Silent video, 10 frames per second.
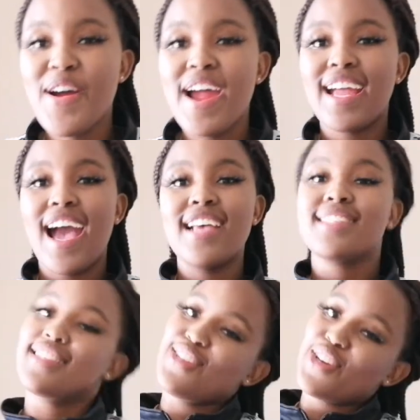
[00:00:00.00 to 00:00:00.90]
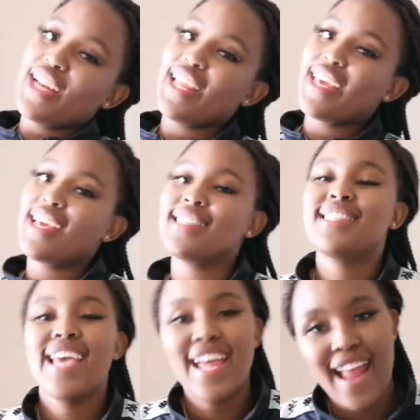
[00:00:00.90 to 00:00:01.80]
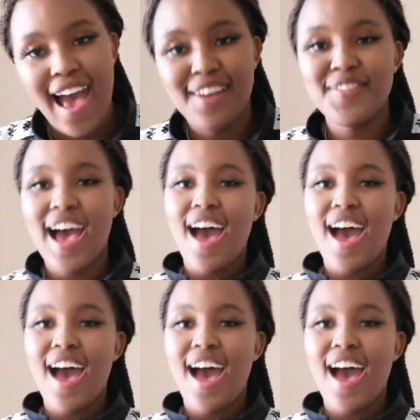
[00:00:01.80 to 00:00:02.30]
all right guys it's your girl Nkensi and i'm